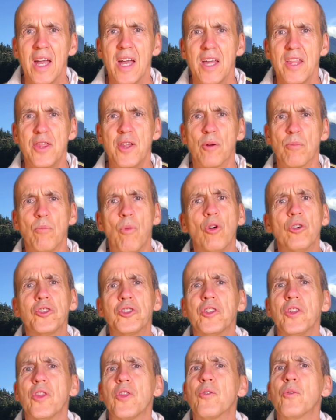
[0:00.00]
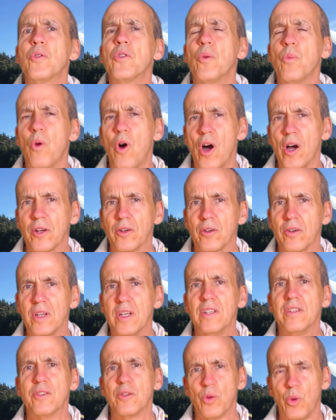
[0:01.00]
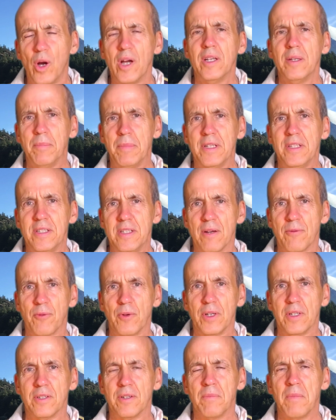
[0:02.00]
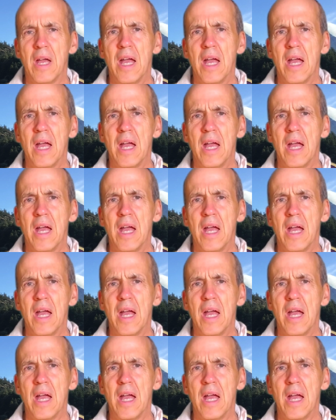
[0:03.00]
their motion through the water is quite a bit different.